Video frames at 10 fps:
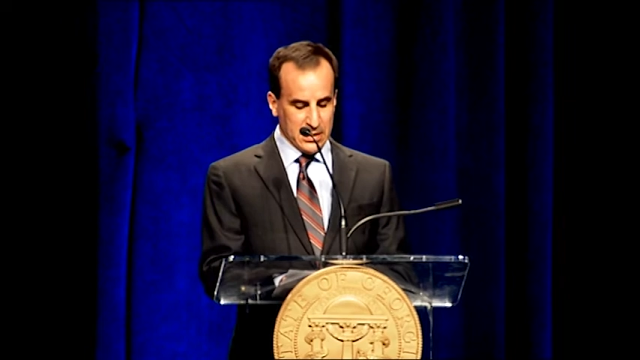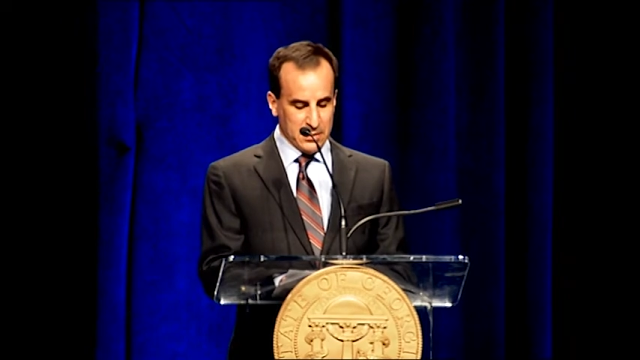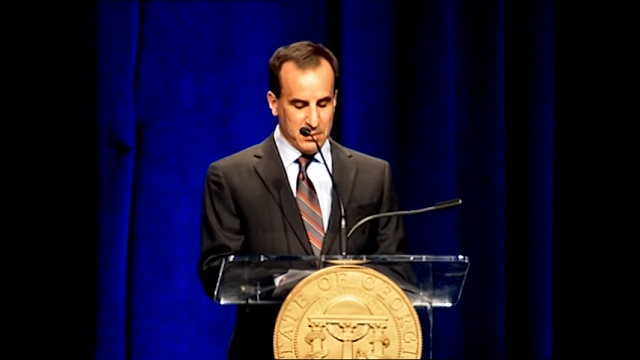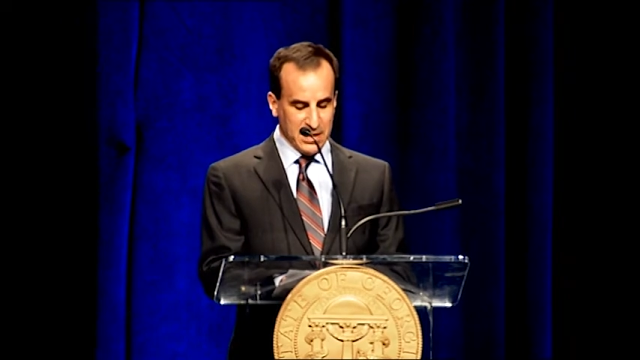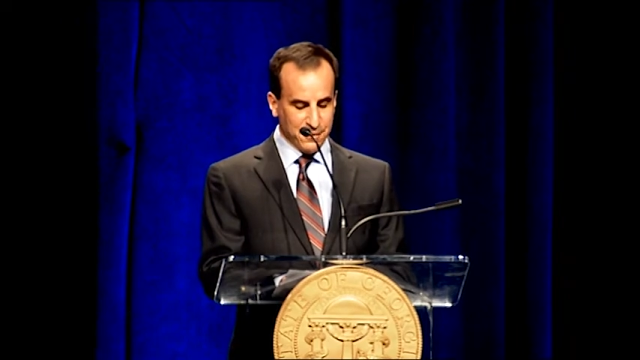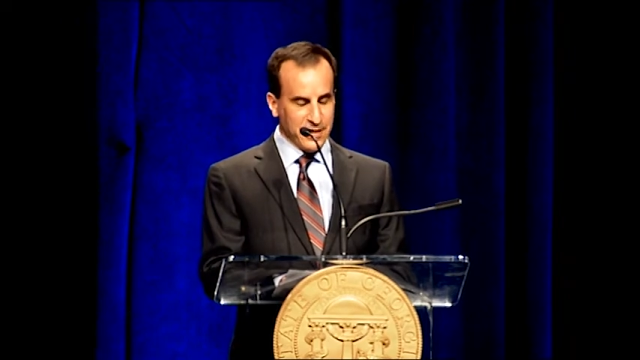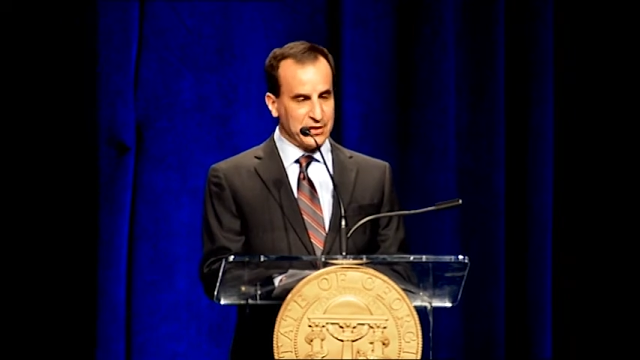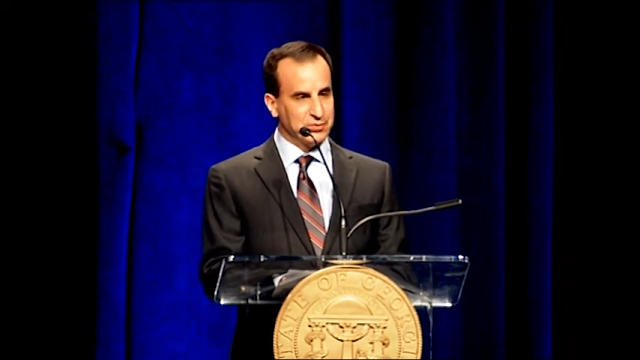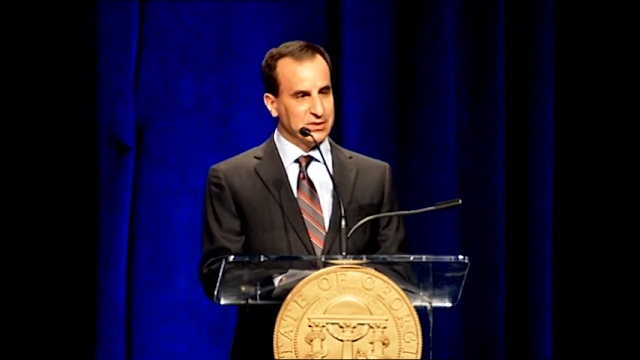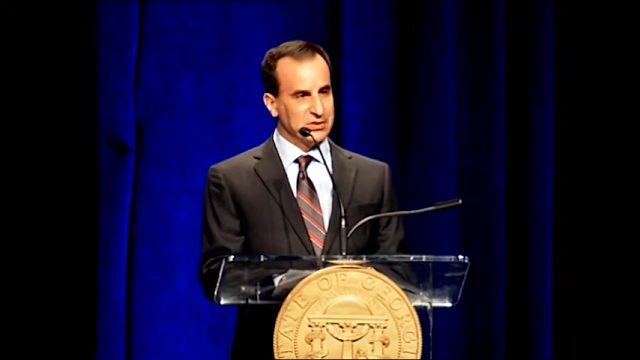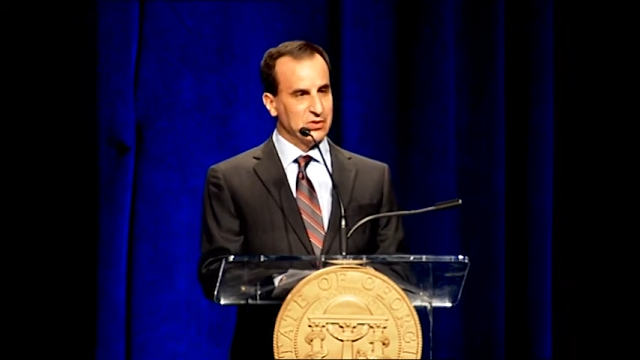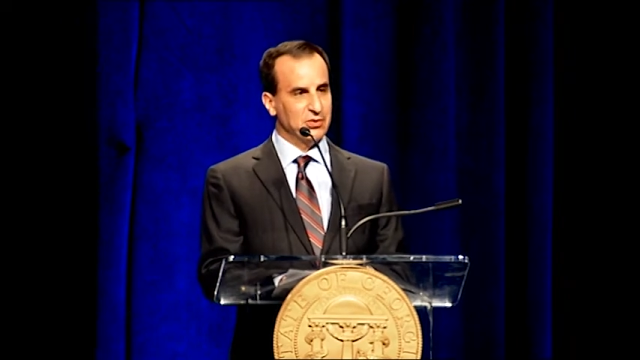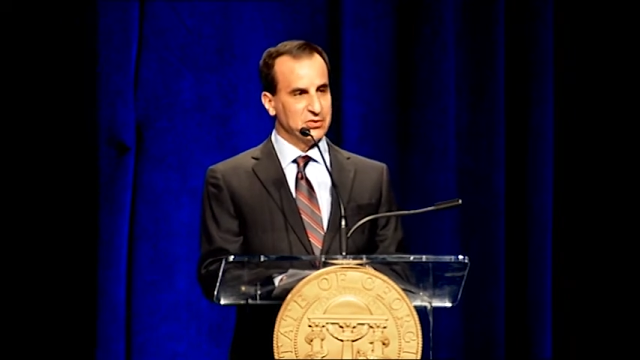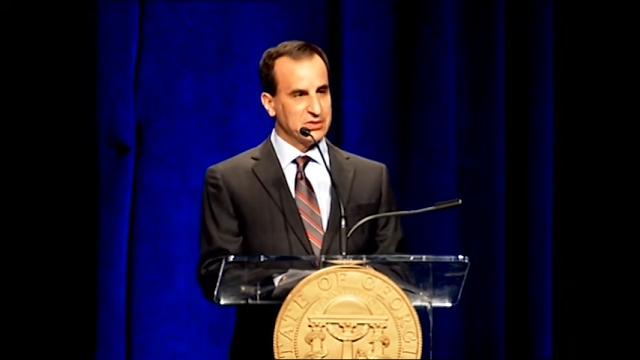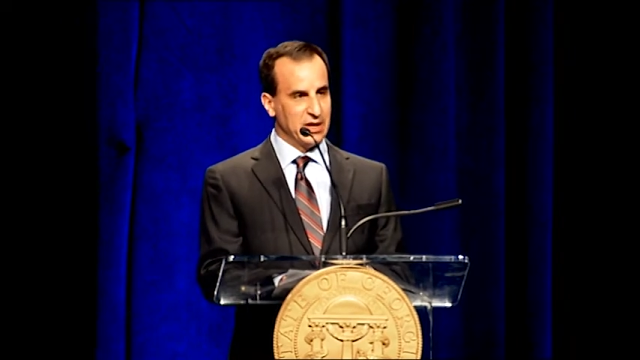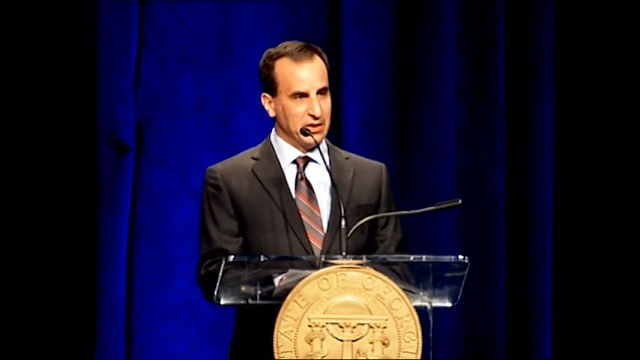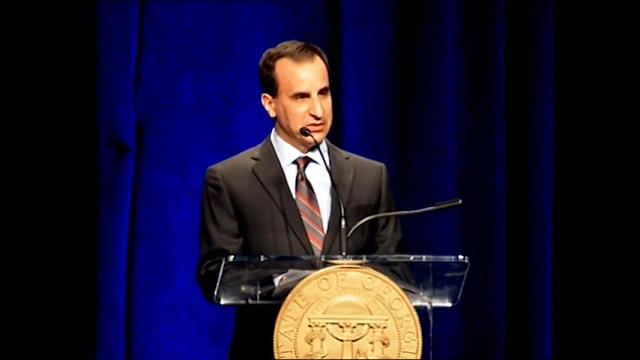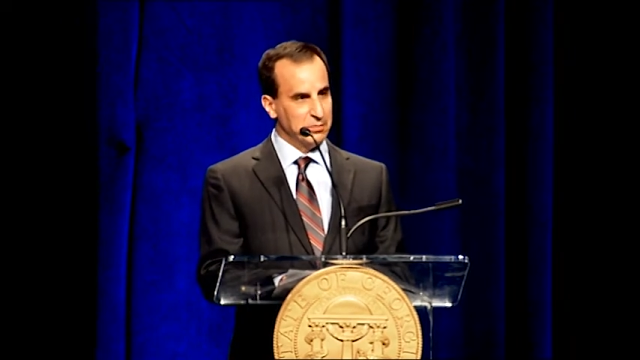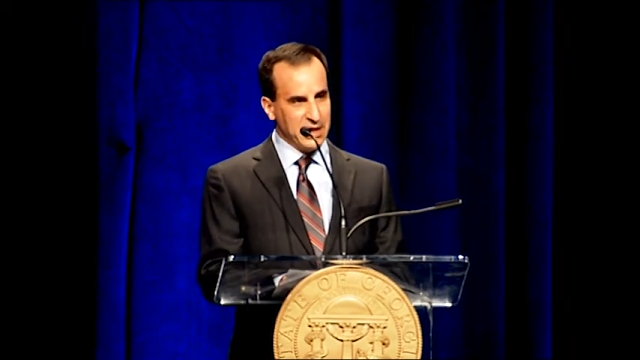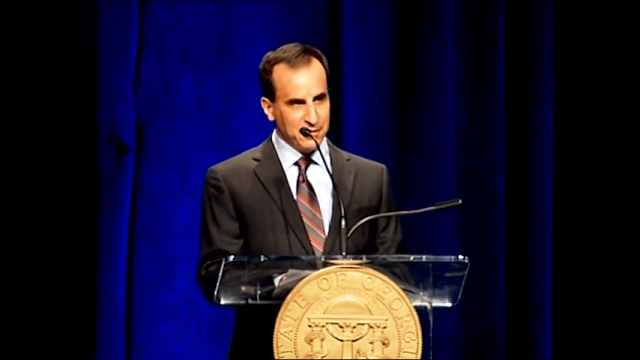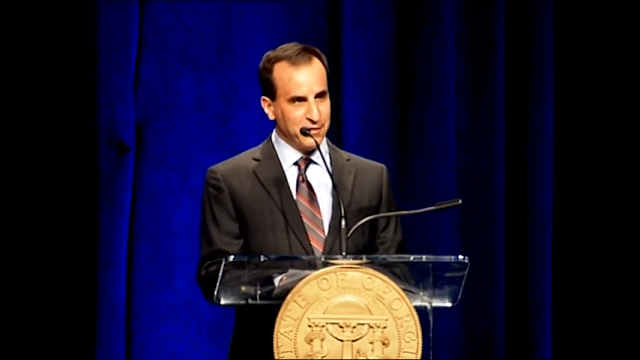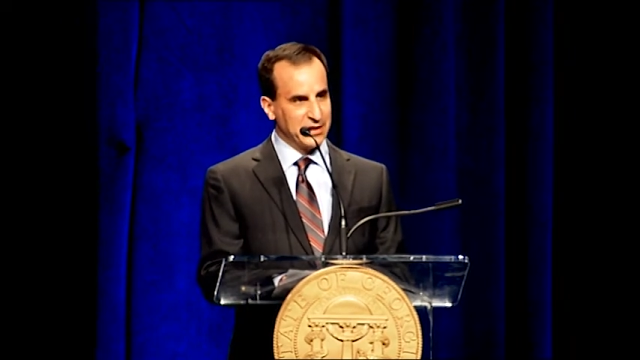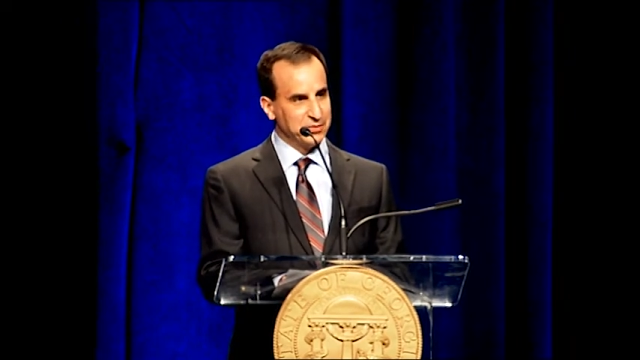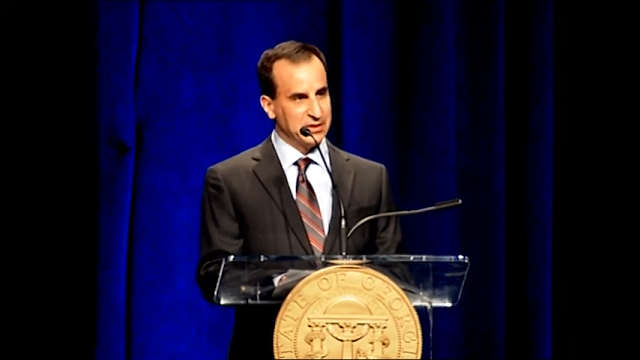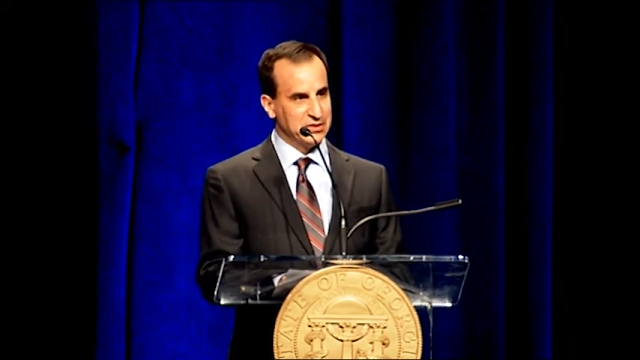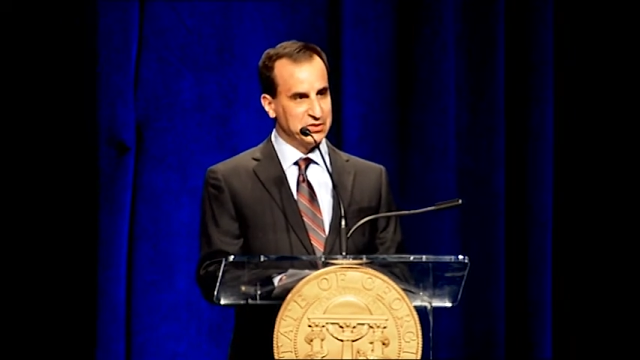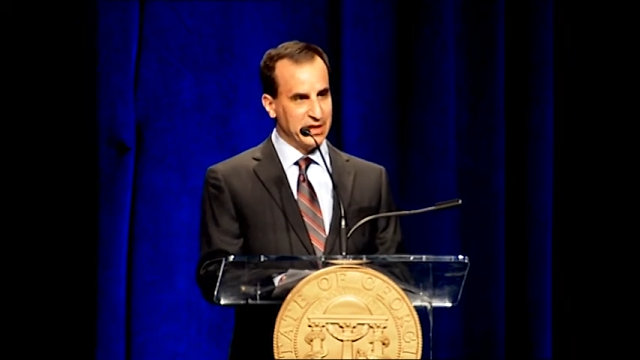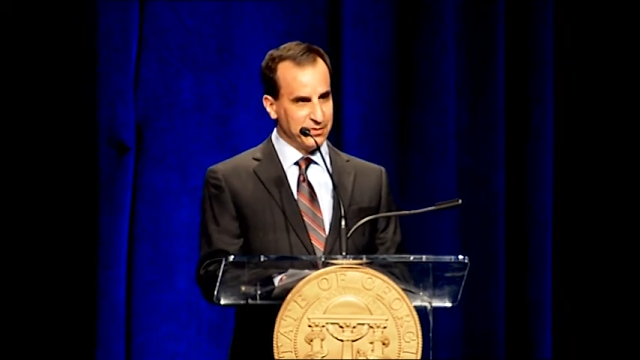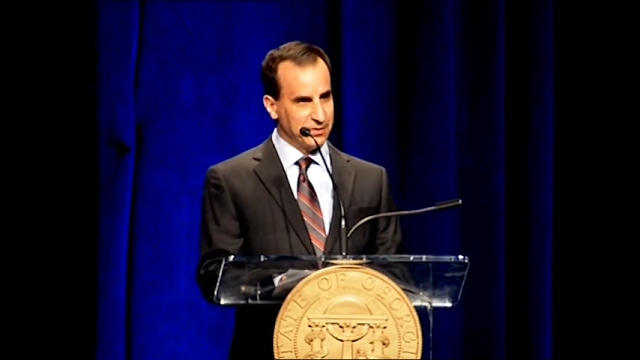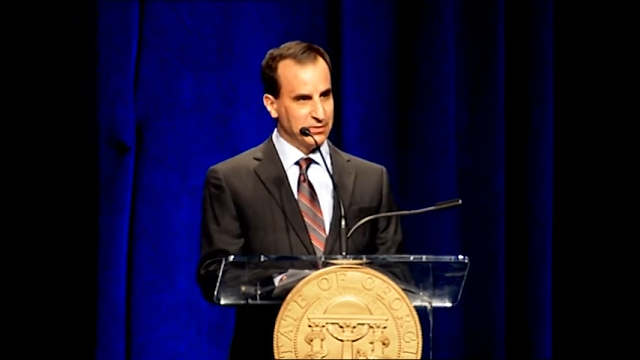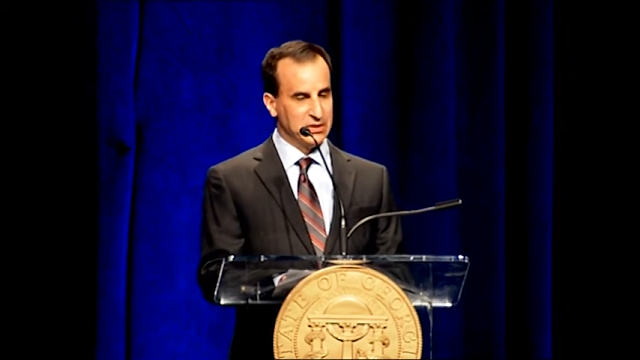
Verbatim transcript: Manufacturing solar cells and manufacturing in general,